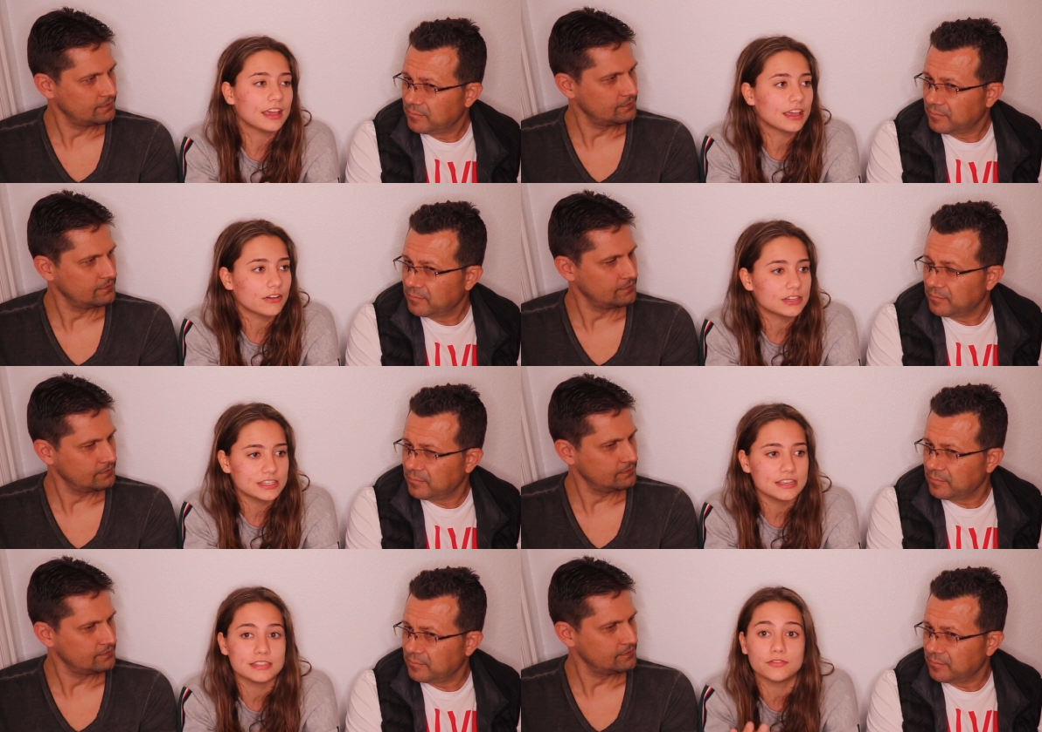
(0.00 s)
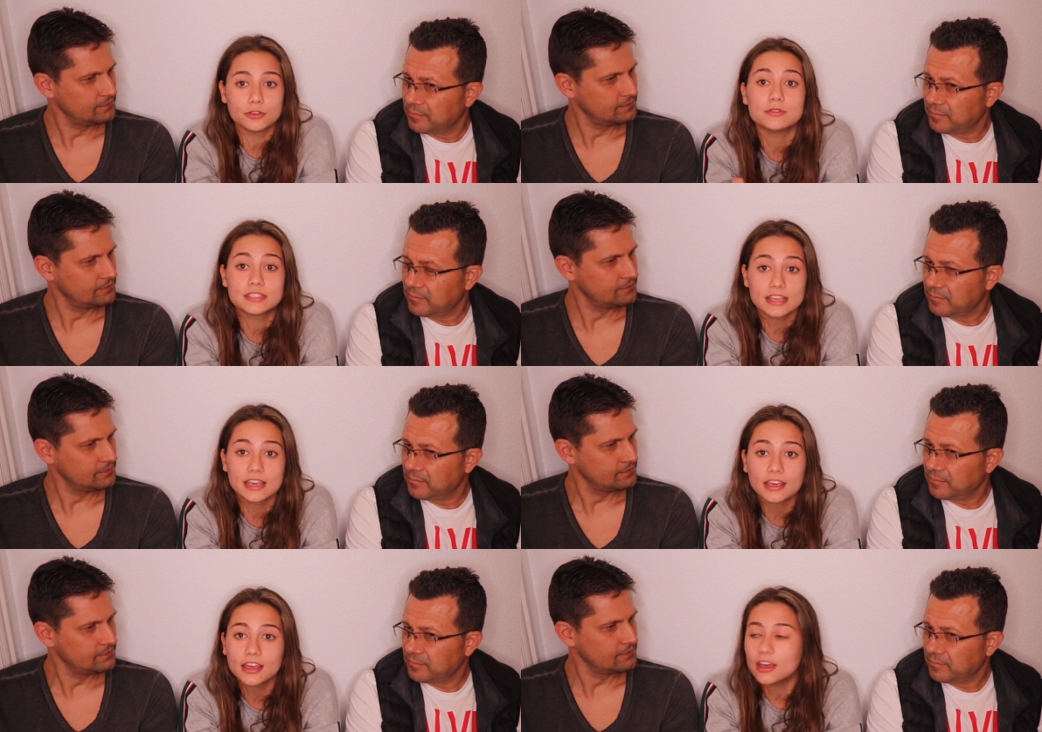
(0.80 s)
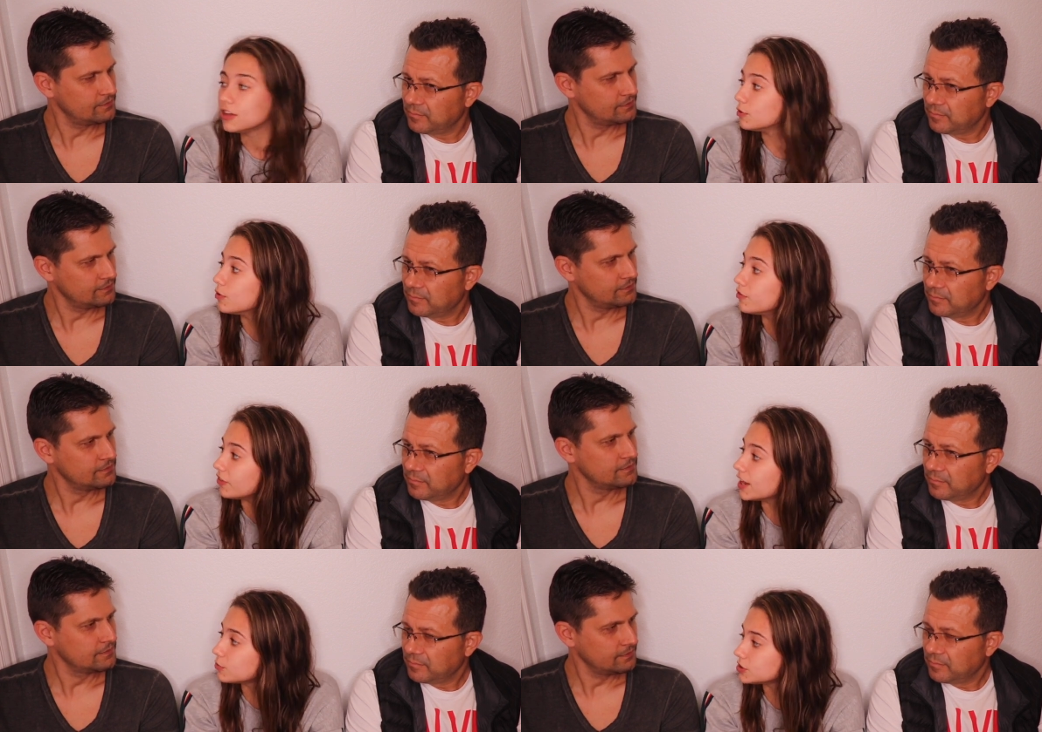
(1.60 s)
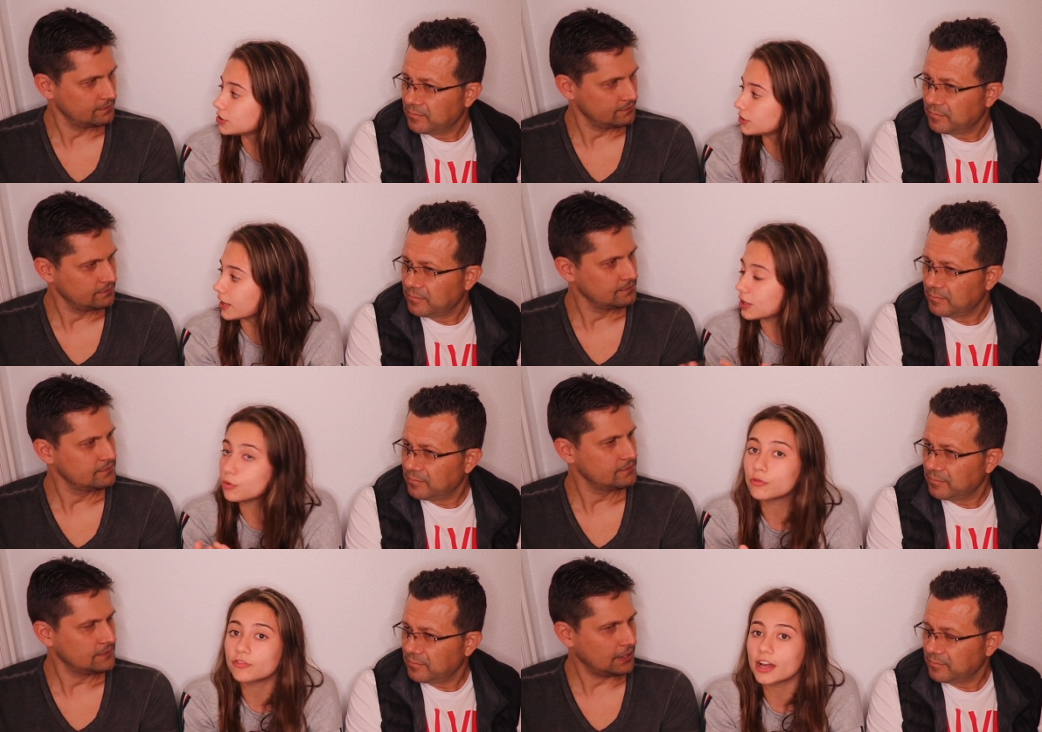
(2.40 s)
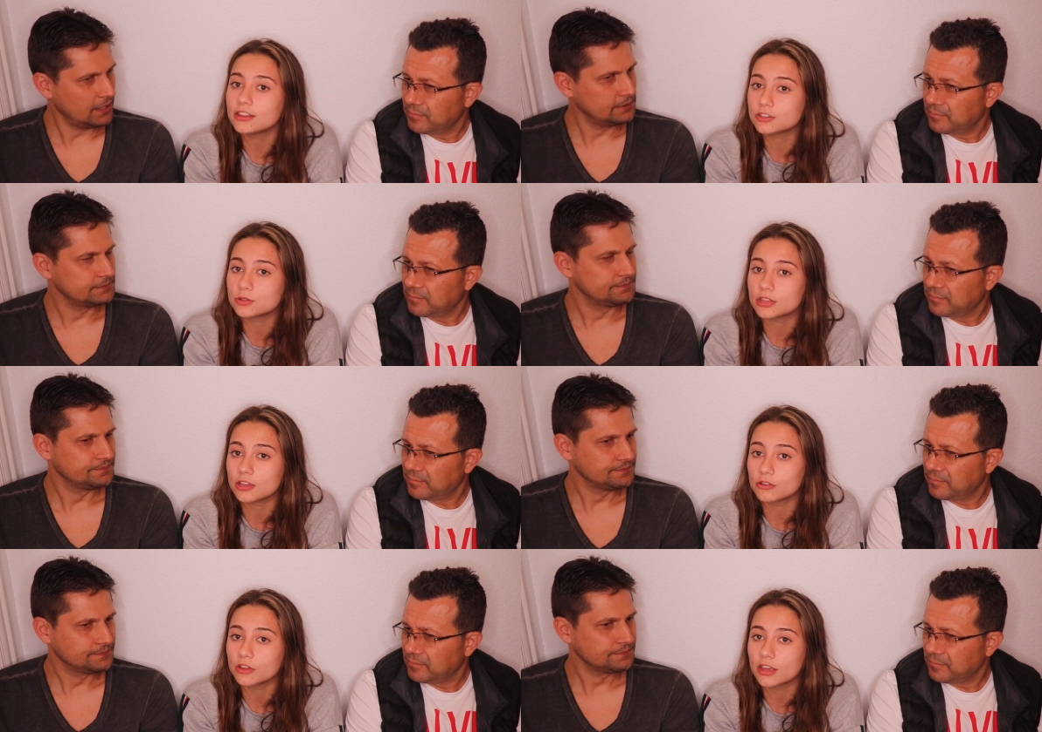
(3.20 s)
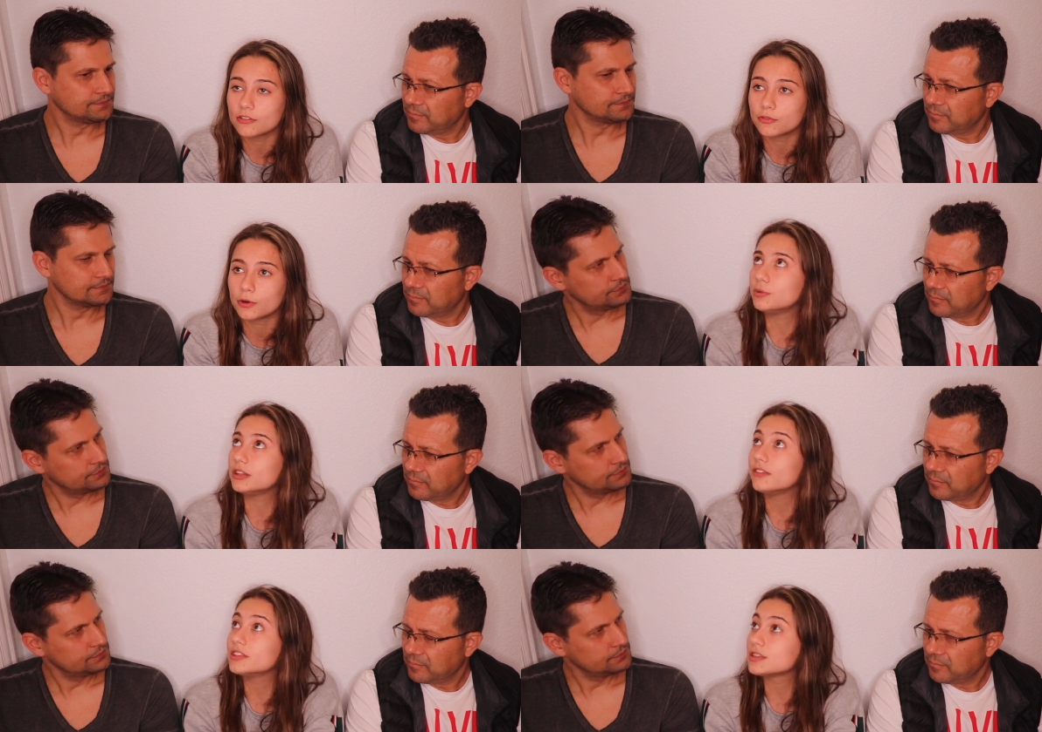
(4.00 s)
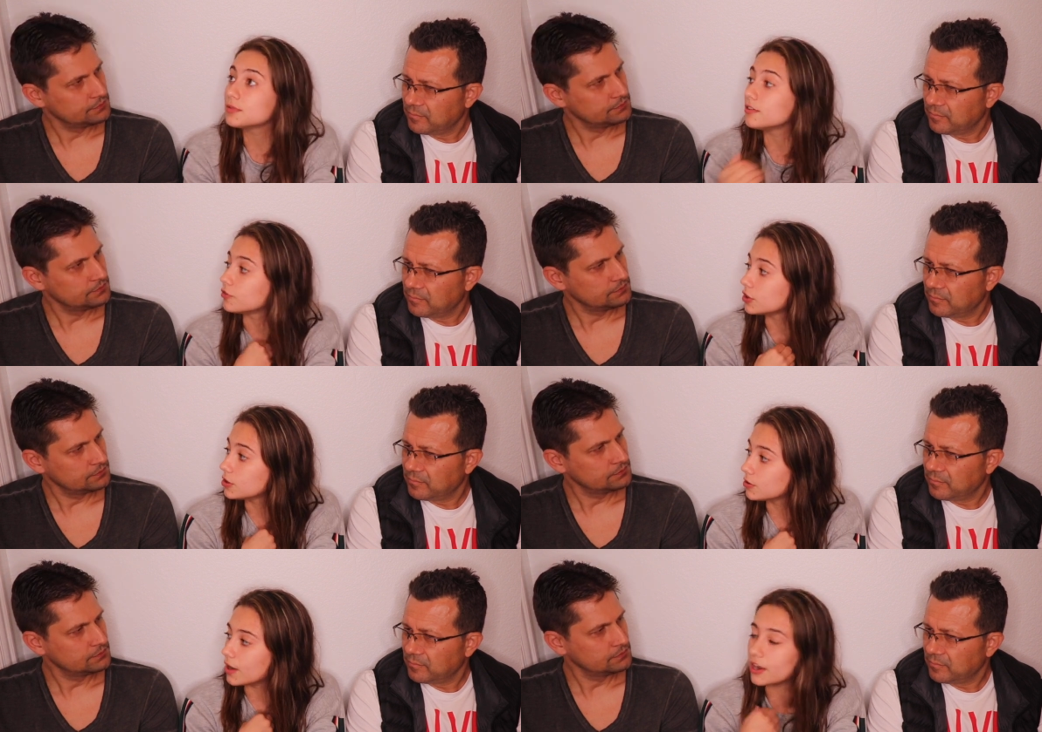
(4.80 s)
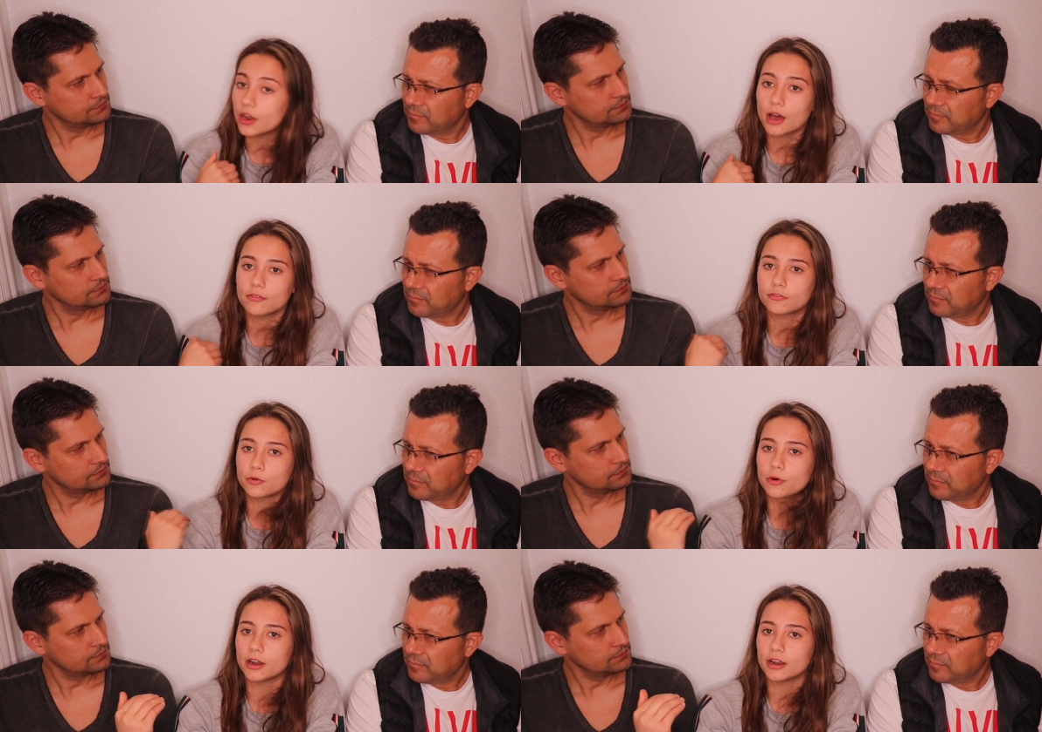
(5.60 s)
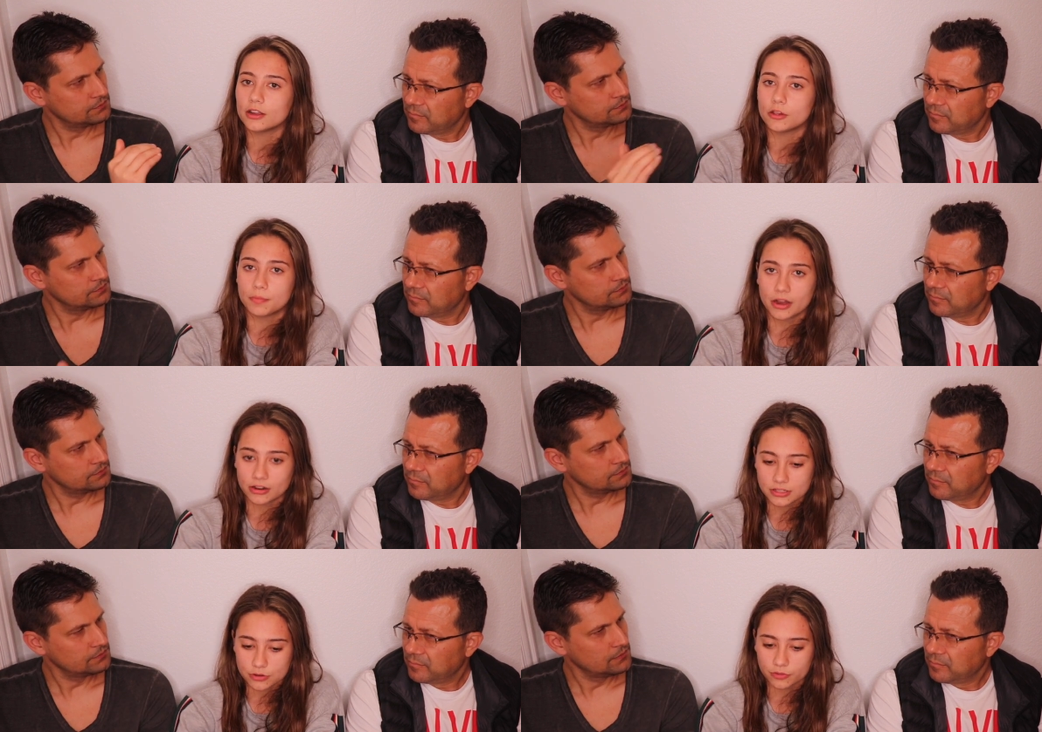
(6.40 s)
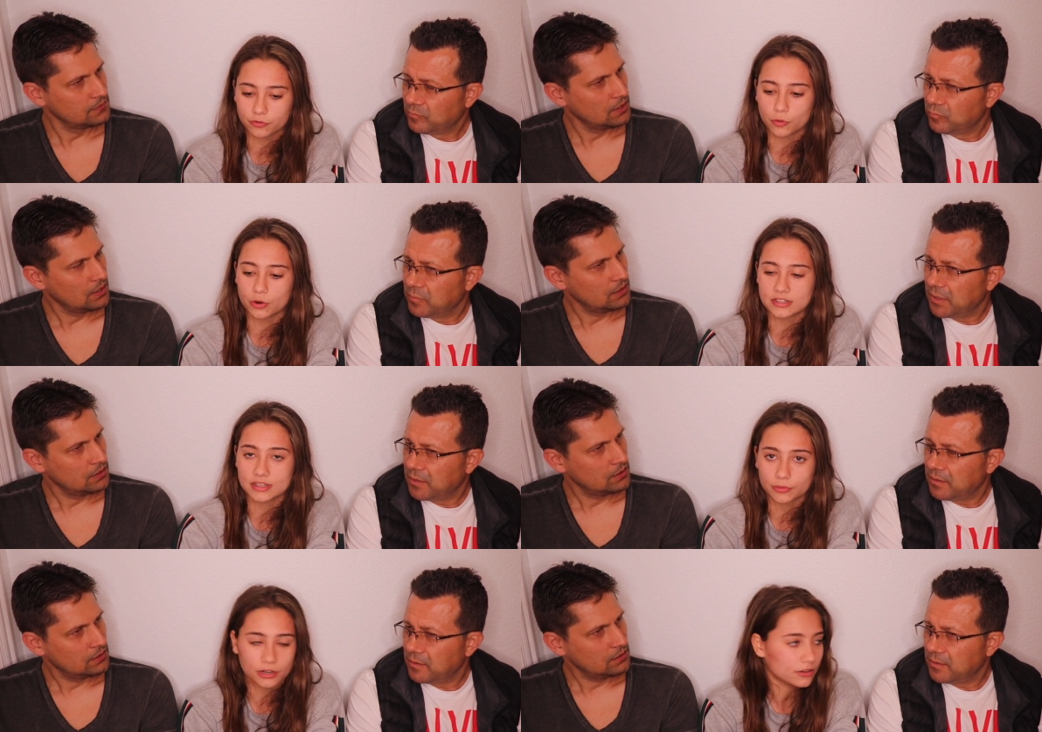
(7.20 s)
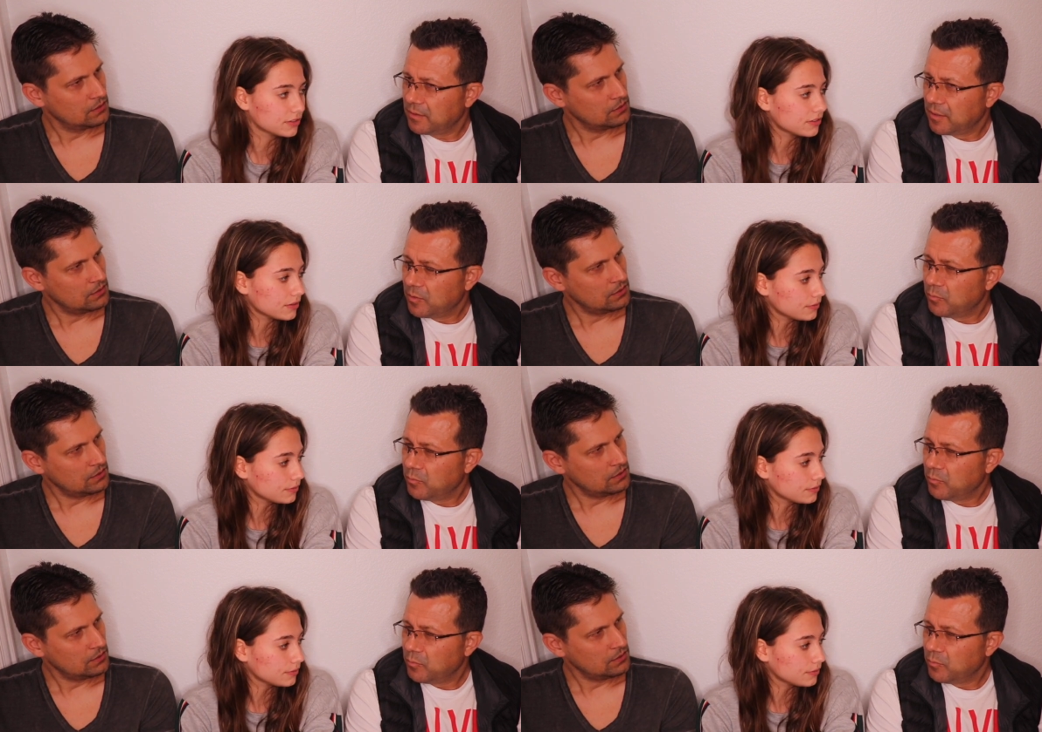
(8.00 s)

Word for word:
Speaker 1: Like it guarantees if you seek, you will find what you're, like you will find yeah. the truth that you're looking for. Believe in something for you and not for your parents or for but, someone else.